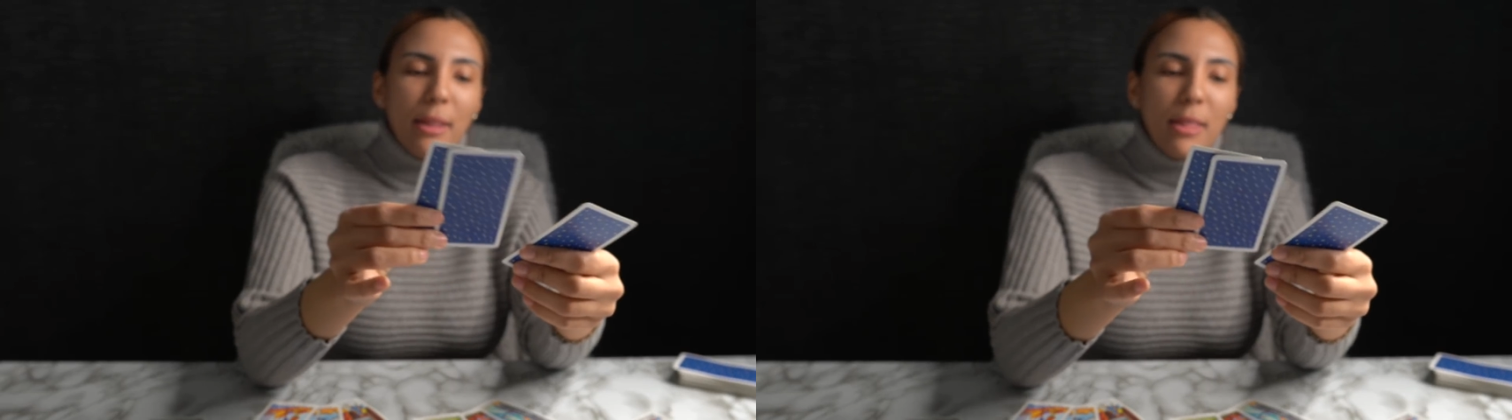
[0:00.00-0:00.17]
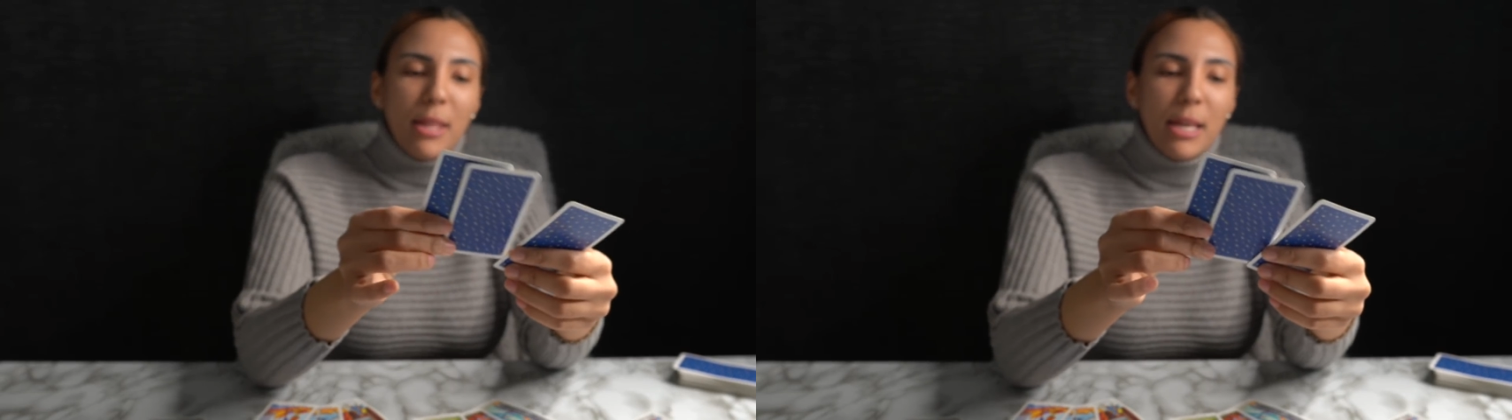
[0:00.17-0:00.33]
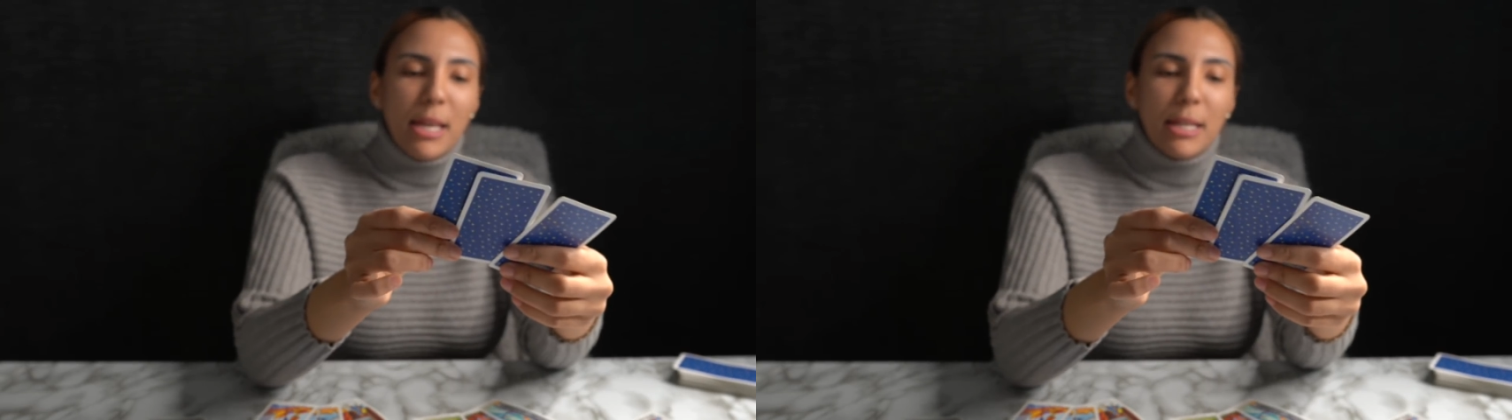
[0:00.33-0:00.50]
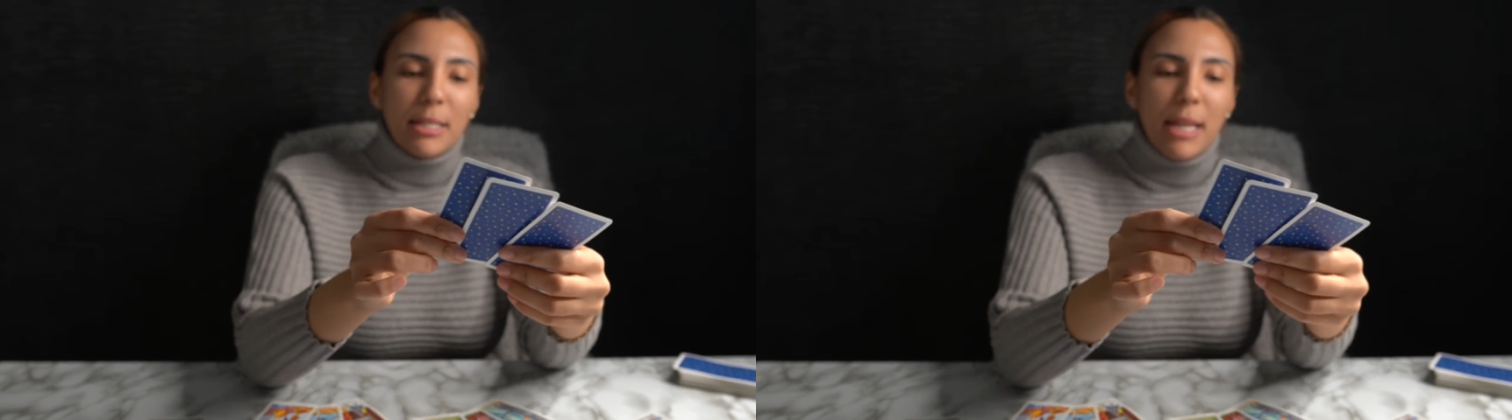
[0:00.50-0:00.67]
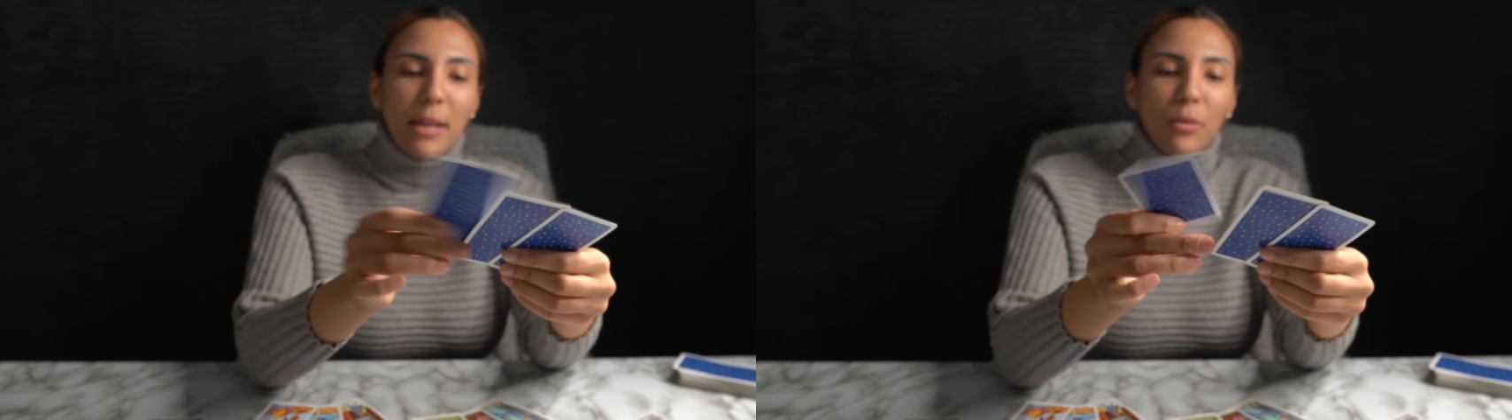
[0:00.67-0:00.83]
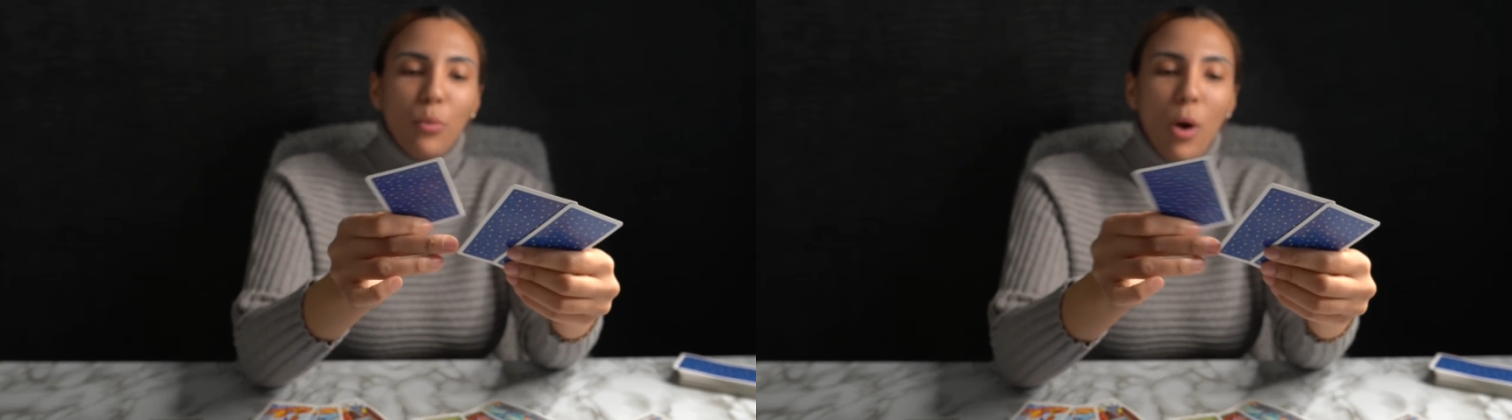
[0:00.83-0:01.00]
the
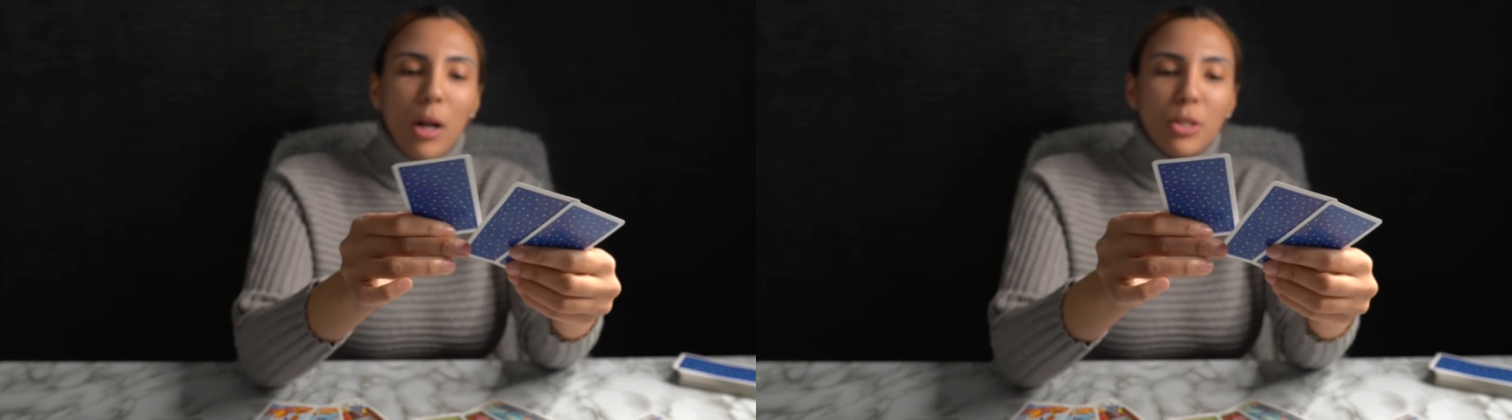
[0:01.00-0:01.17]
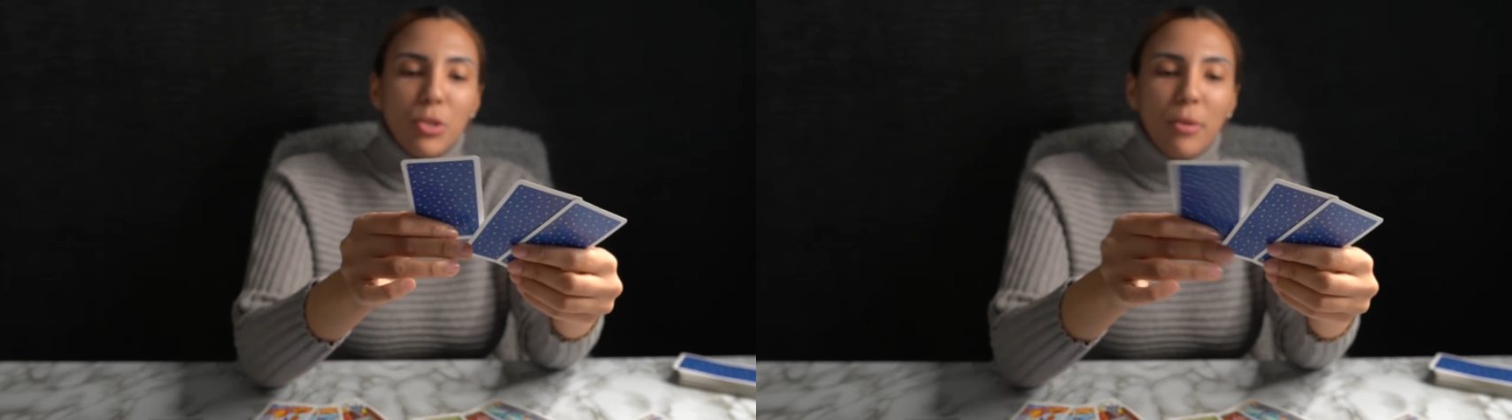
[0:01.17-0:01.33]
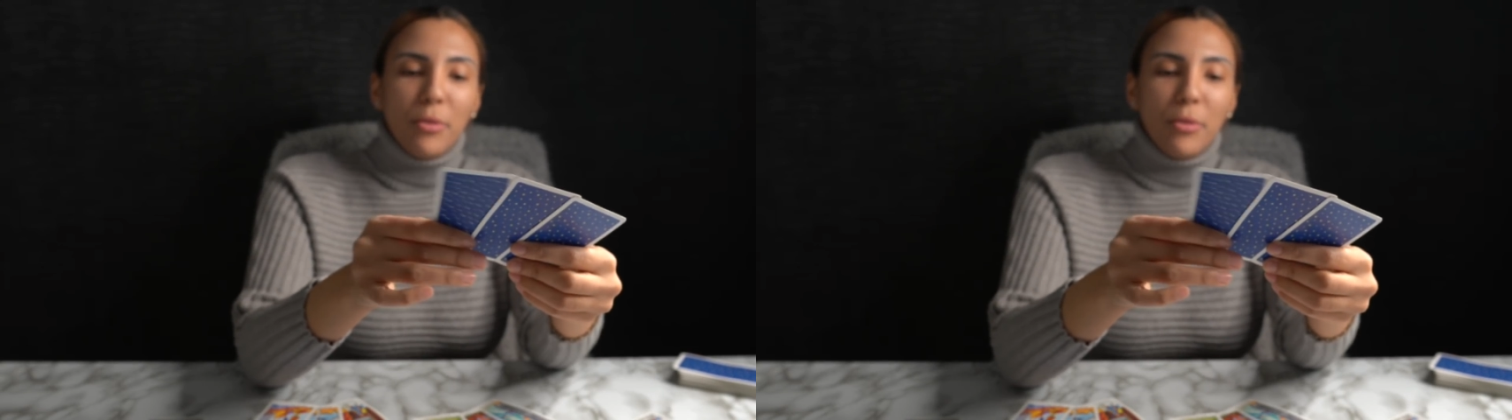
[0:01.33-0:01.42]
Ten of Wands.